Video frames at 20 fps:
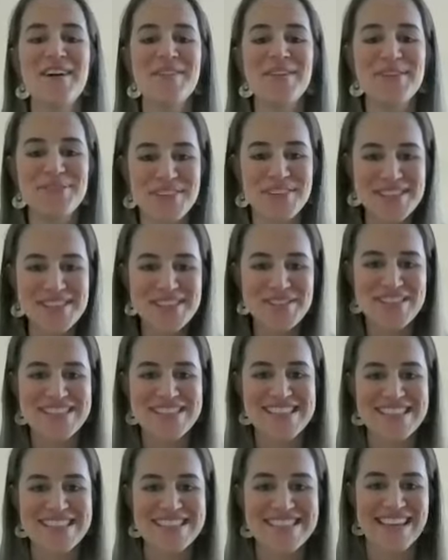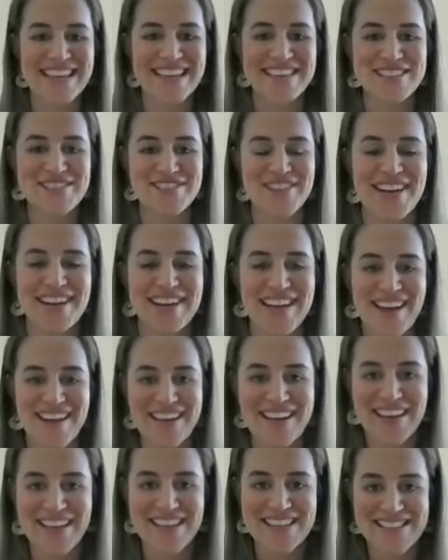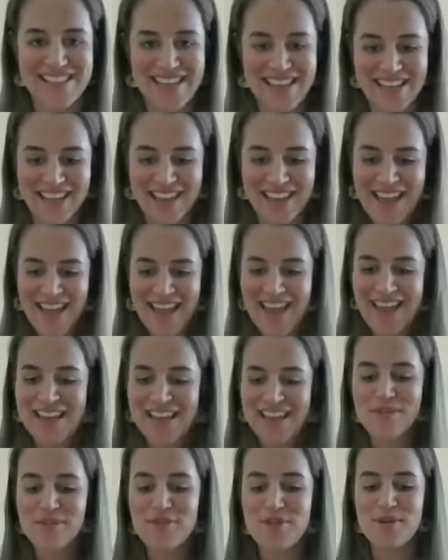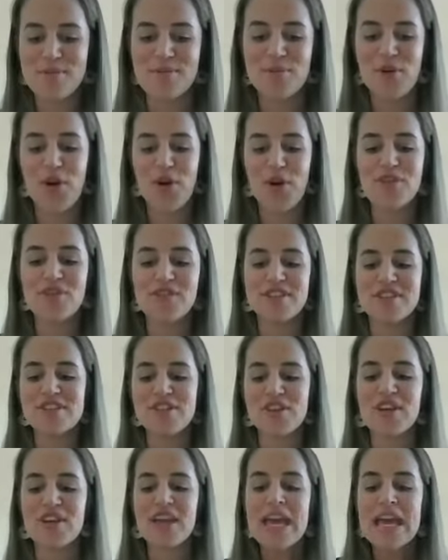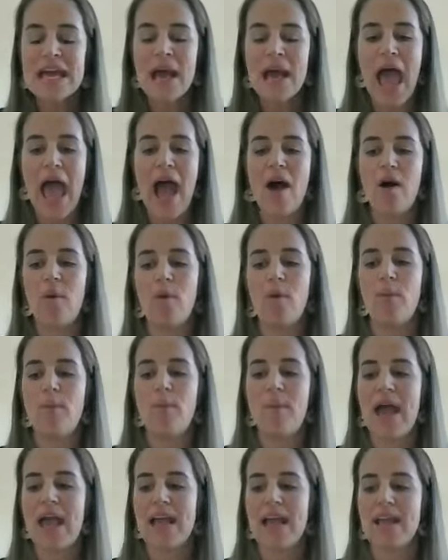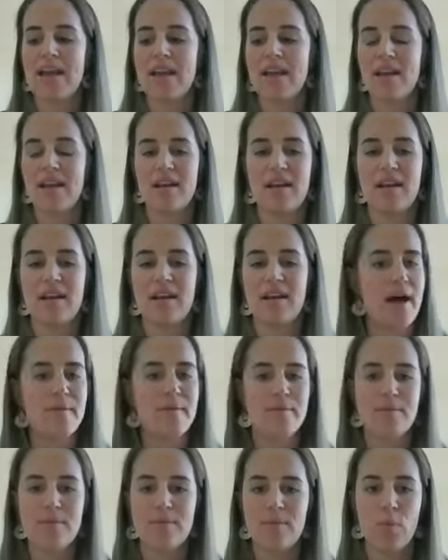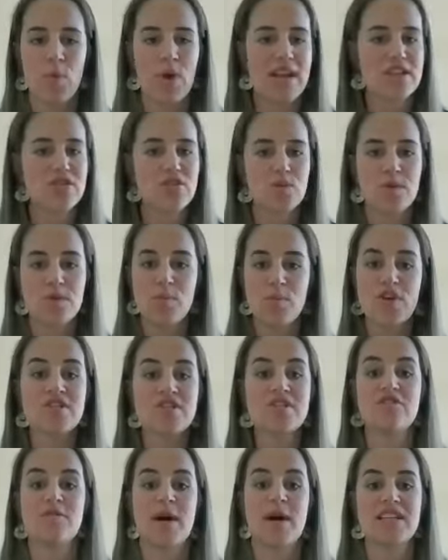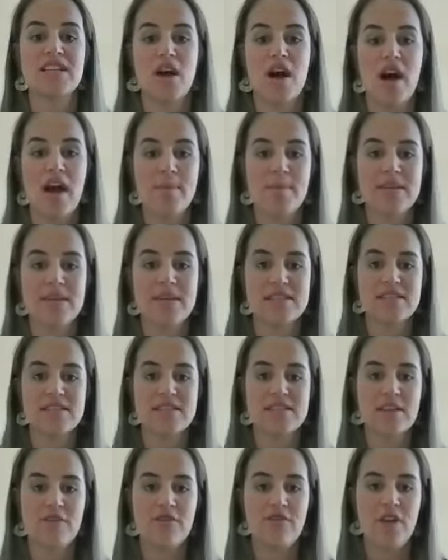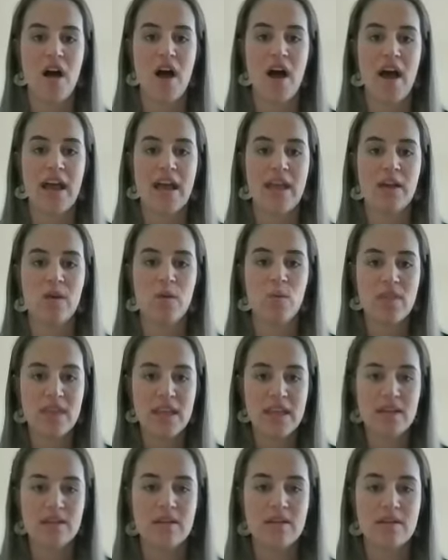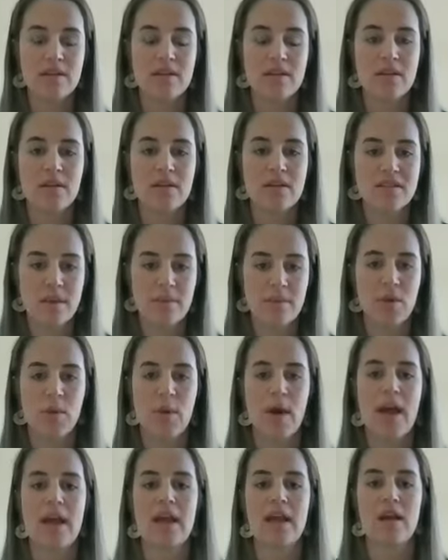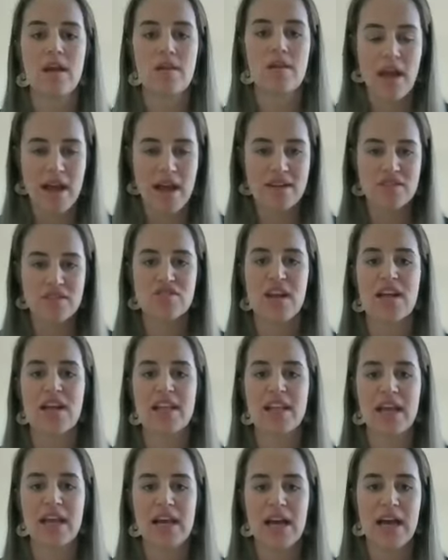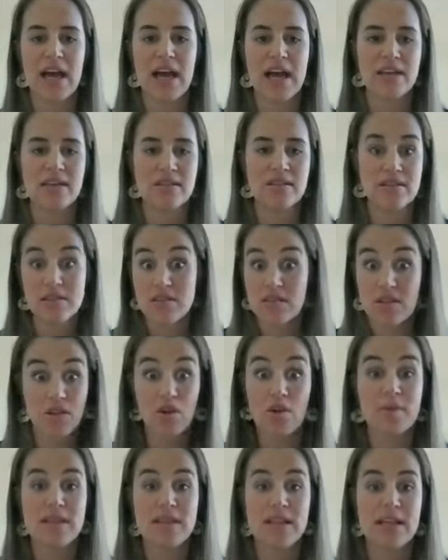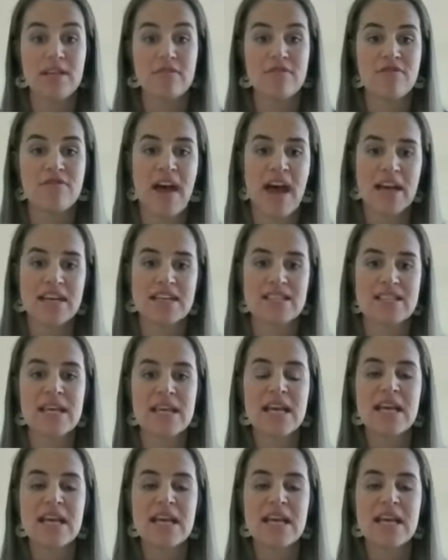no one wants facilitators right now in case they give them COVID. So, our main, uh, what I do with most of my time is flying within WA around Australia and globally, in fact,